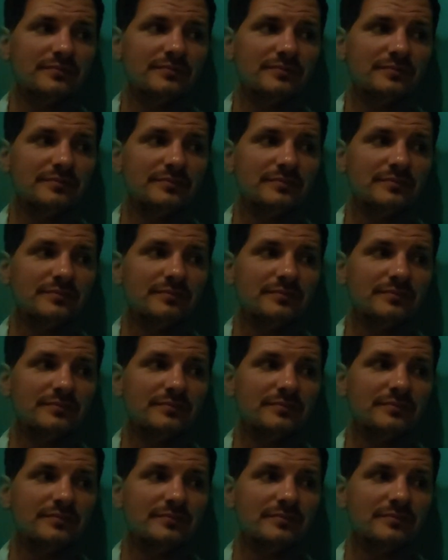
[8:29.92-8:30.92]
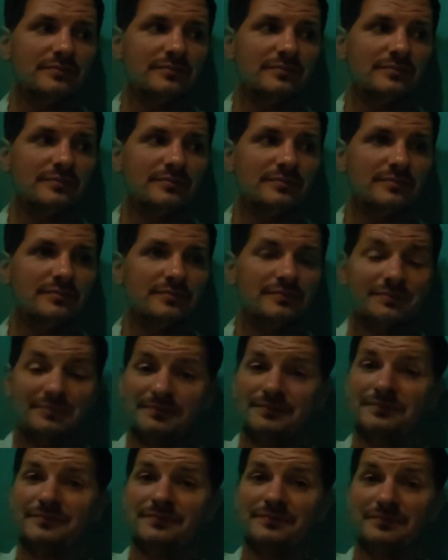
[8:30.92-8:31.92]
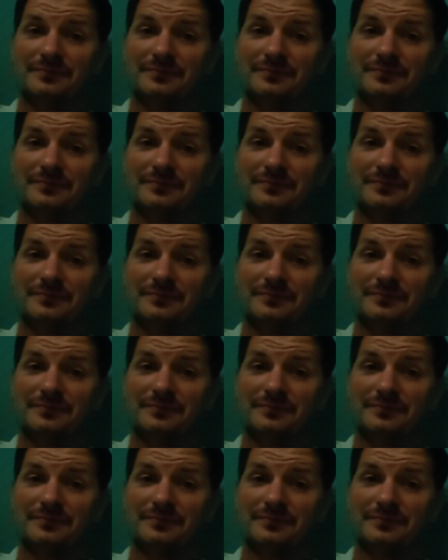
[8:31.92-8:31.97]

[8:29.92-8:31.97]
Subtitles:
(not speaking)